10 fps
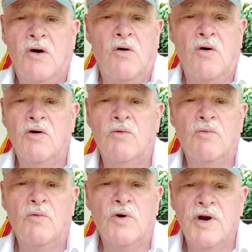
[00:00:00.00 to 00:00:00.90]
or
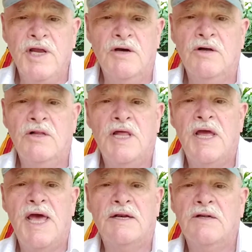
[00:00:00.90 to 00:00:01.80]
were ill
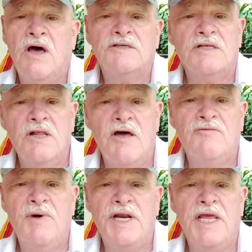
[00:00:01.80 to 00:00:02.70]
and lost a lot
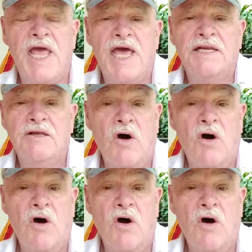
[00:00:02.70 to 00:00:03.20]
of money and